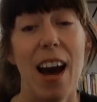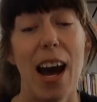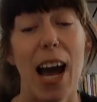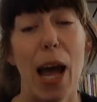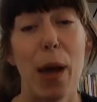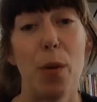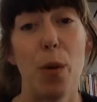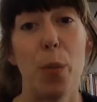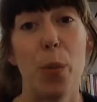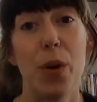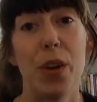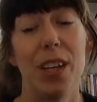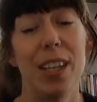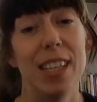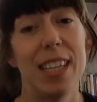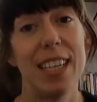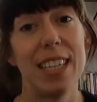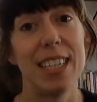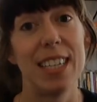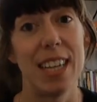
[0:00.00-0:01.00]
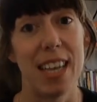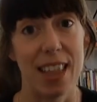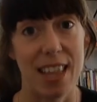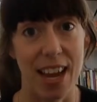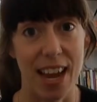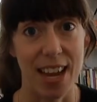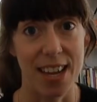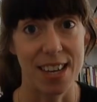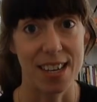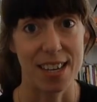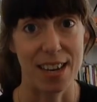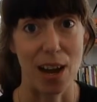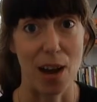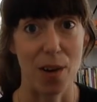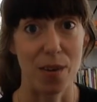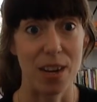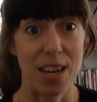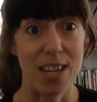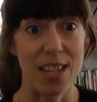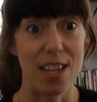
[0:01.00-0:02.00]
I will put a link to that
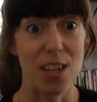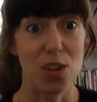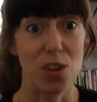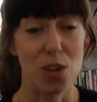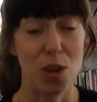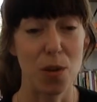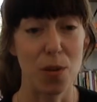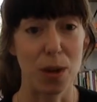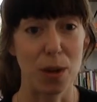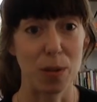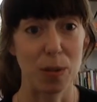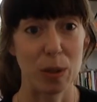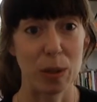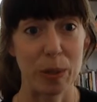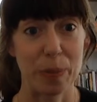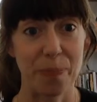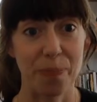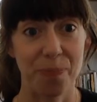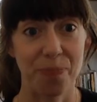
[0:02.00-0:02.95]
down in the show notes.